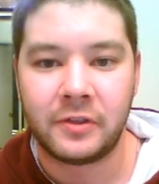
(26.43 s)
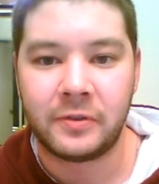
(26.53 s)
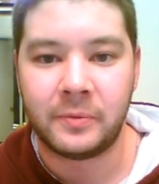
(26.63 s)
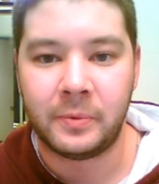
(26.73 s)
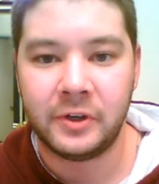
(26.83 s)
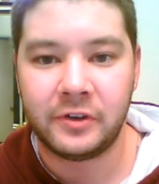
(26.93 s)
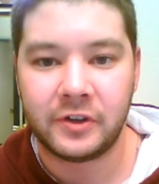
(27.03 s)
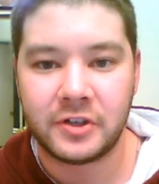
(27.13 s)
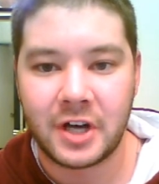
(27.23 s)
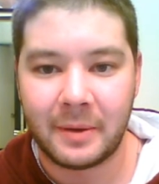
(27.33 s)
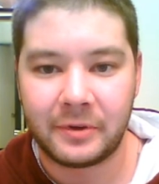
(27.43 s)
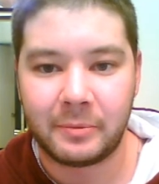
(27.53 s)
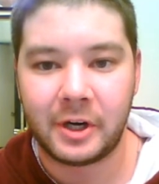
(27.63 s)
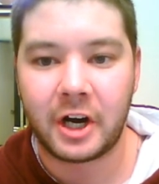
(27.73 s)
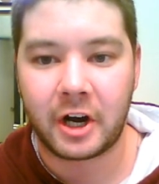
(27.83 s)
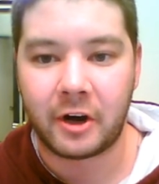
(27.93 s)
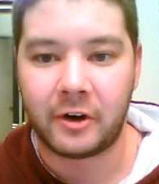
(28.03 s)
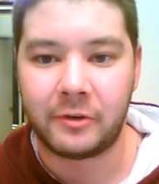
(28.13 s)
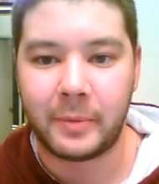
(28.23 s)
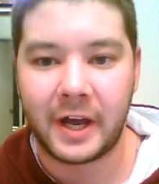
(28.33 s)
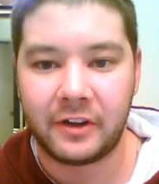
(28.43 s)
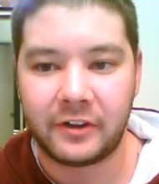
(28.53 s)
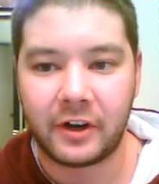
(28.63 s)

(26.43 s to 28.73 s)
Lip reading: The reason the jobs in America are as bad as they